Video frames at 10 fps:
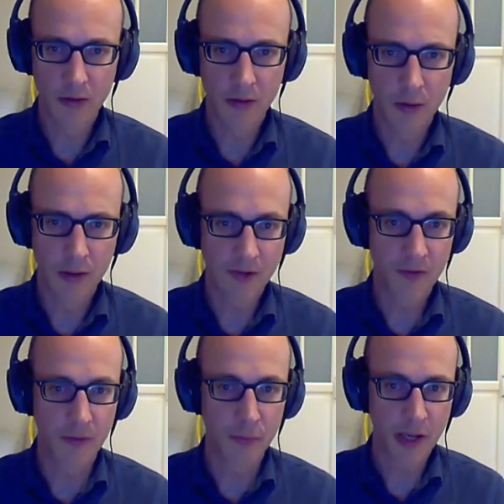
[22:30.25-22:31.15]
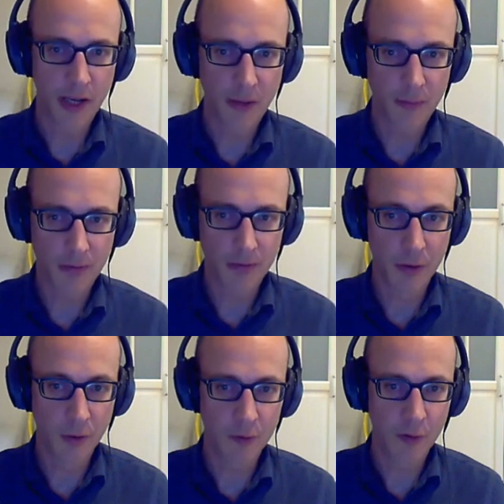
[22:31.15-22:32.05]
Who gets the blame if it
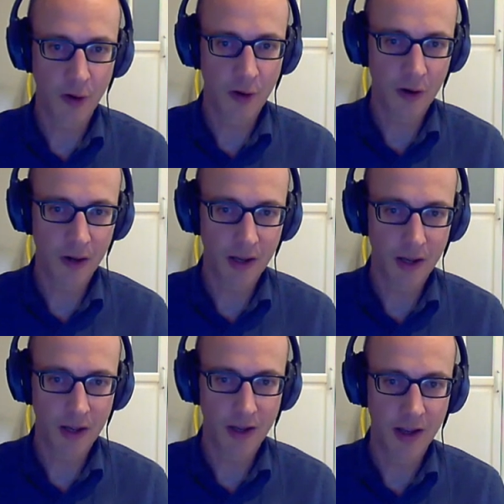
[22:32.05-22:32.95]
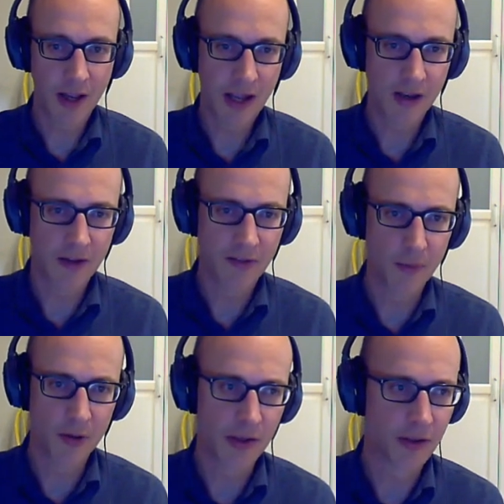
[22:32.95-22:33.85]
goes wrong? And
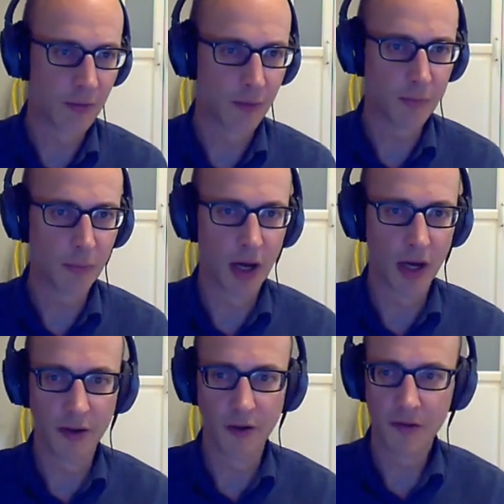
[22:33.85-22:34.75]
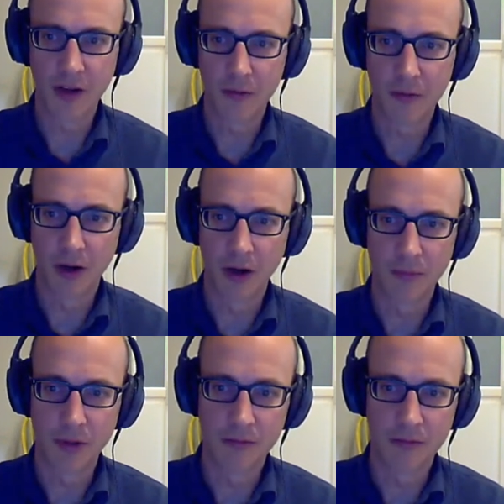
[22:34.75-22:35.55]
typically they're a bit behind in the state of the art, but